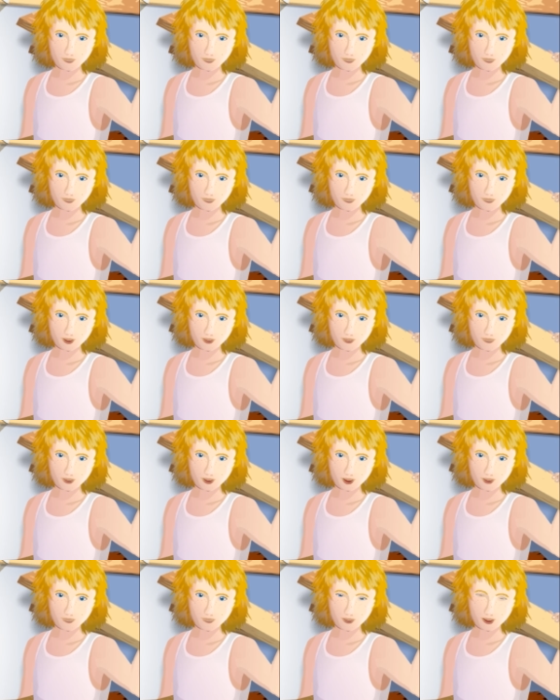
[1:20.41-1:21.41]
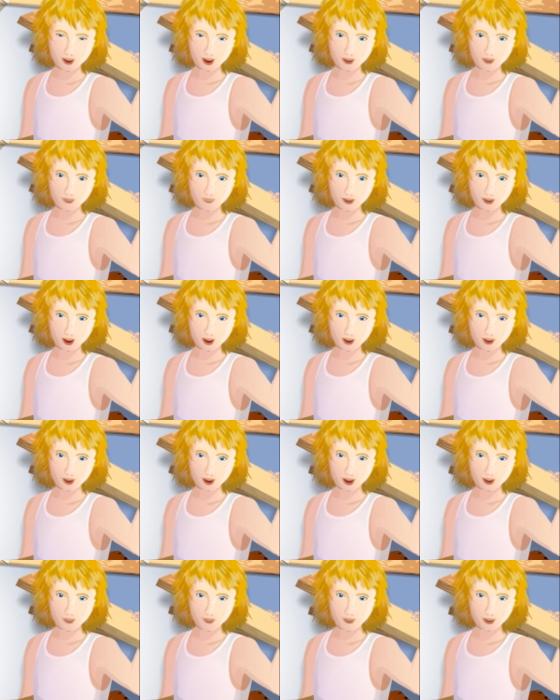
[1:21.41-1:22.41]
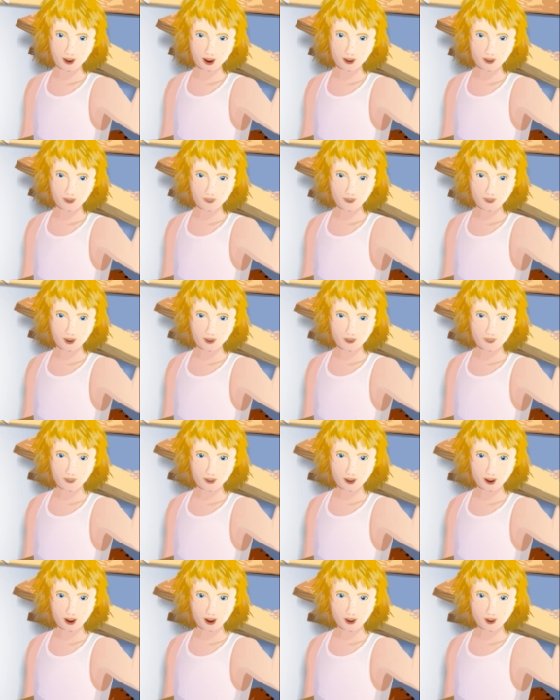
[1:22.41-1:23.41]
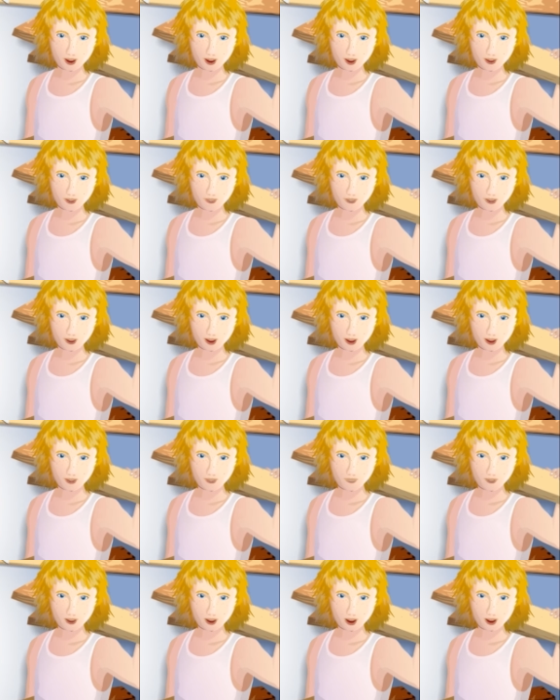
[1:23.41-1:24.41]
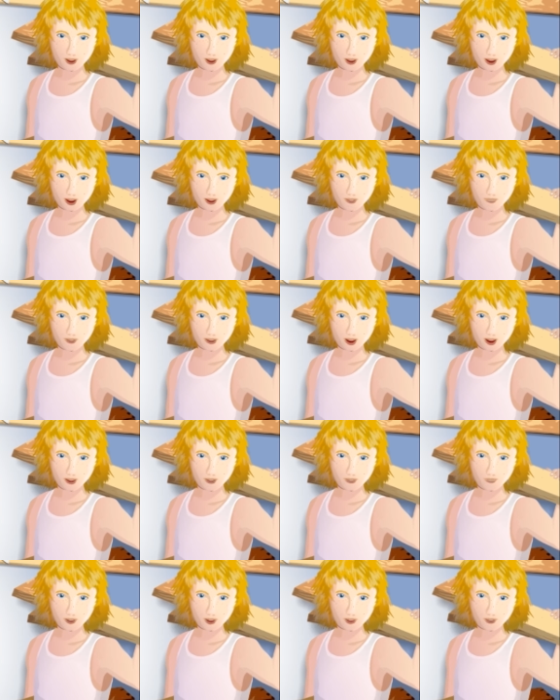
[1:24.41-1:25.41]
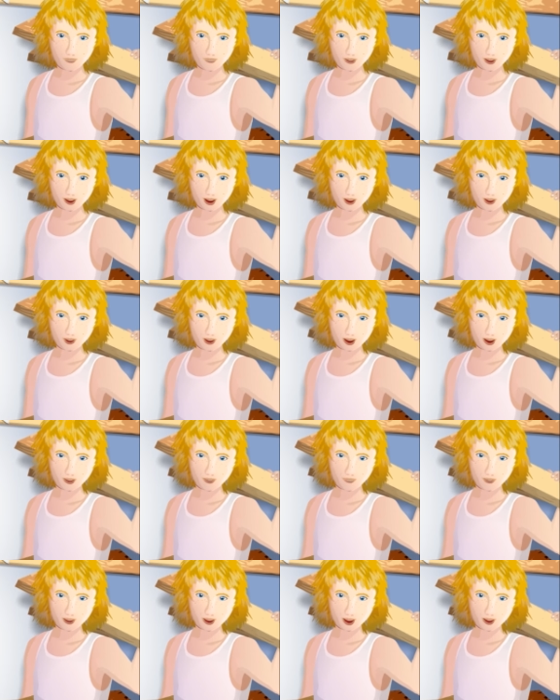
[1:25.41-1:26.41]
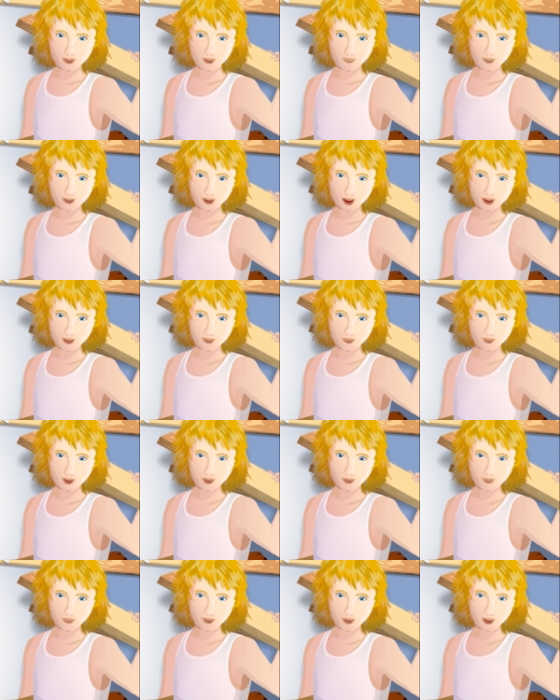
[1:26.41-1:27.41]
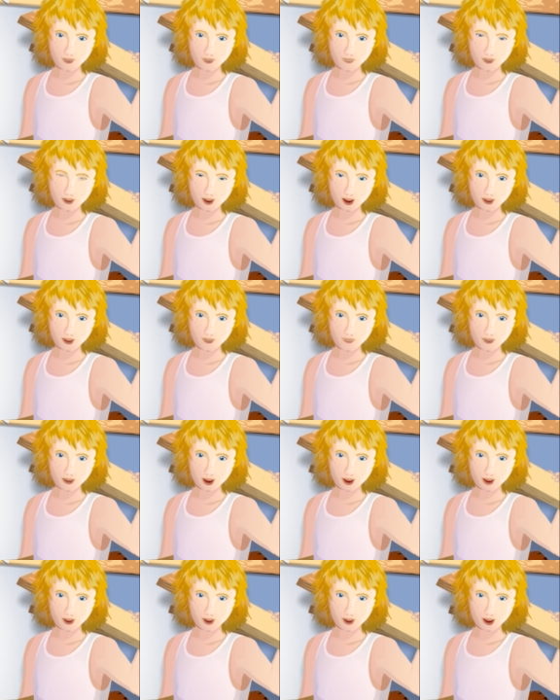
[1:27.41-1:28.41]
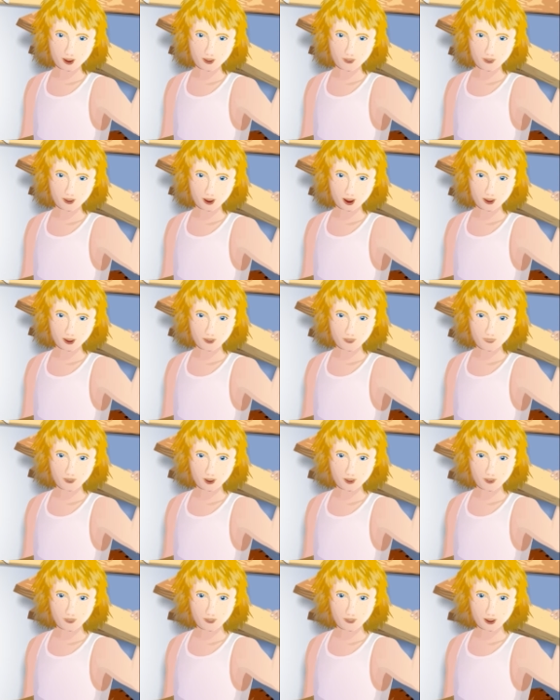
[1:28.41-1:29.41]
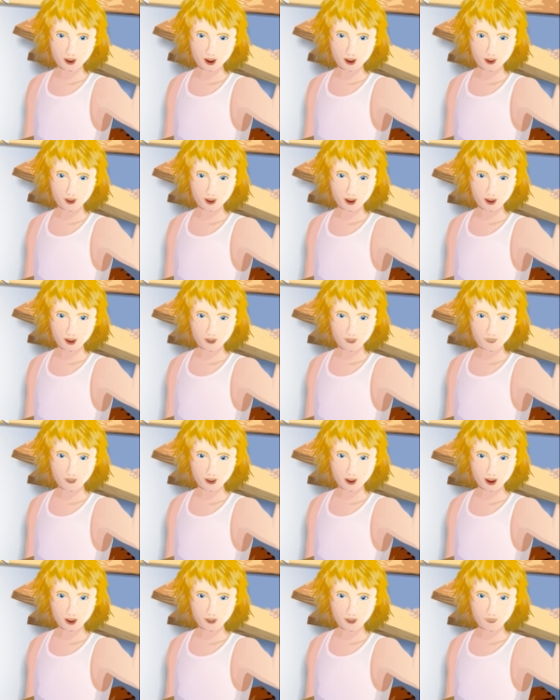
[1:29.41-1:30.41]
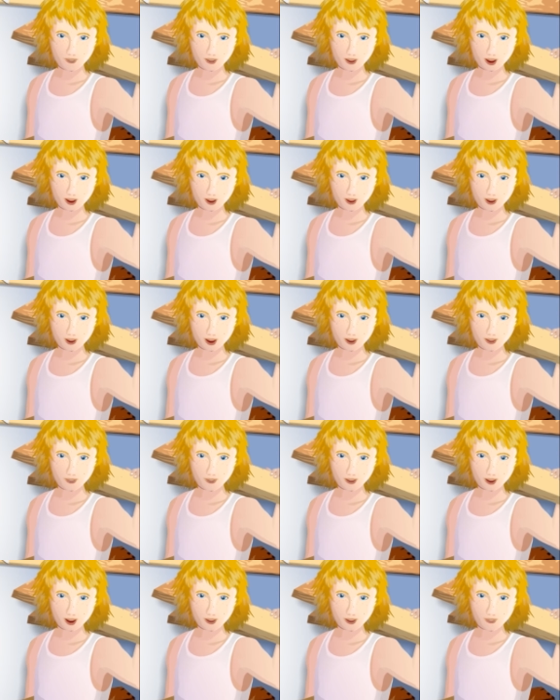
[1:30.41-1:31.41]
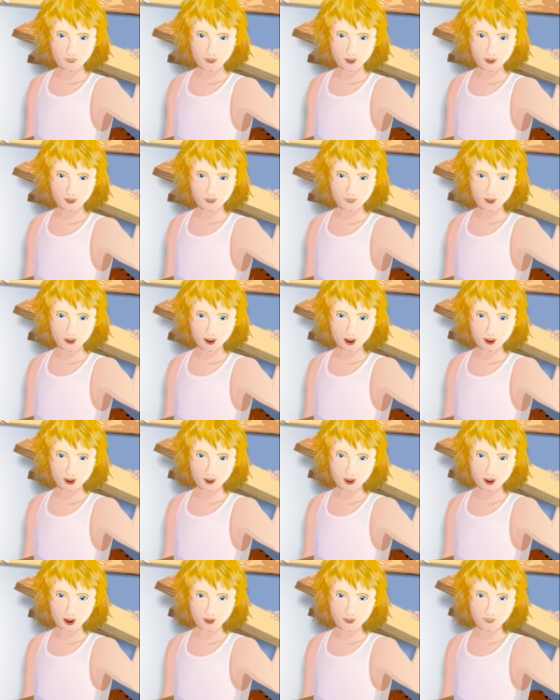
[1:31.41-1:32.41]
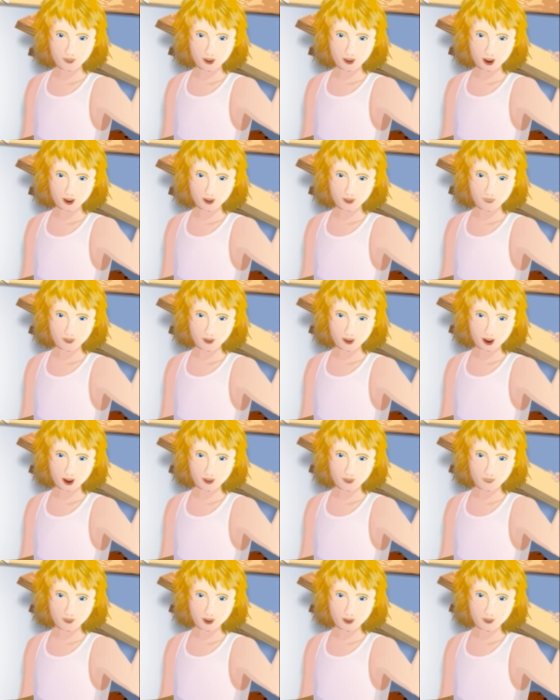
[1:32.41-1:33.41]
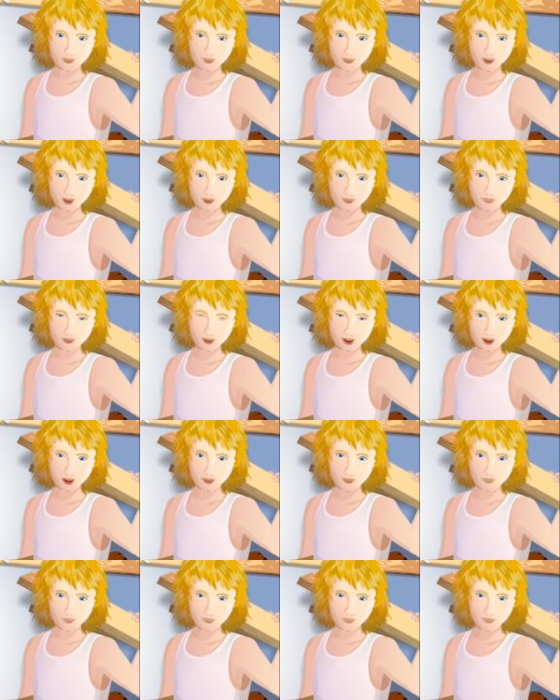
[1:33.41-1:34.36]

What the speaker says: Step 2. Cut main seat. Measure up 4 lots of 400mm increments on your softwood plank. Also measure and mark a 458mm increment, then, using the saw, cut along your lines.